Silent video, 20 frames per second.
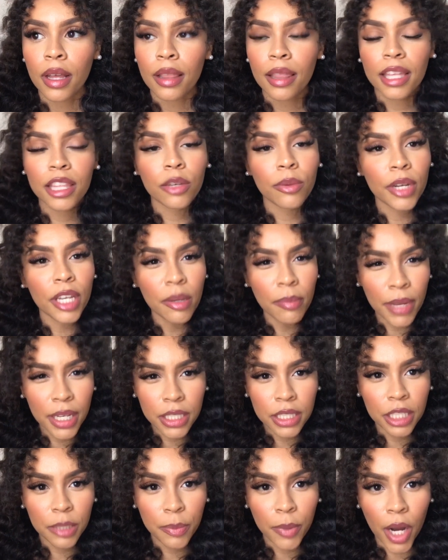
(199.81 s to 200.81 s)
Like, the way you
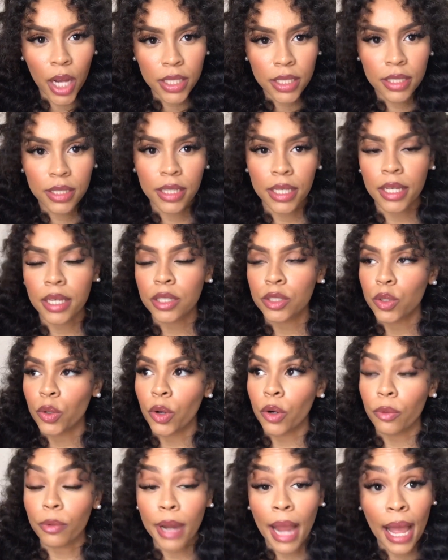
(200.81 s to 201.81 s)
mentally process things
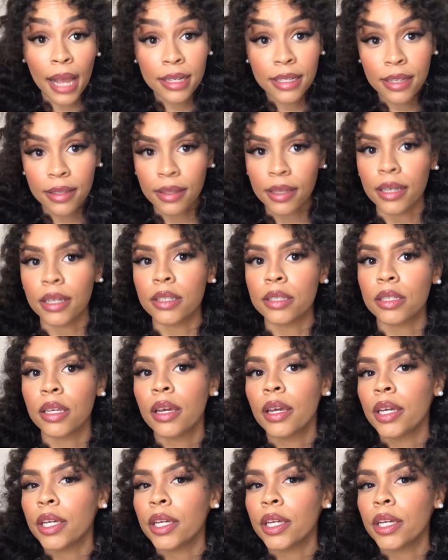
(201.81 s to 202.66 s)
or react to things,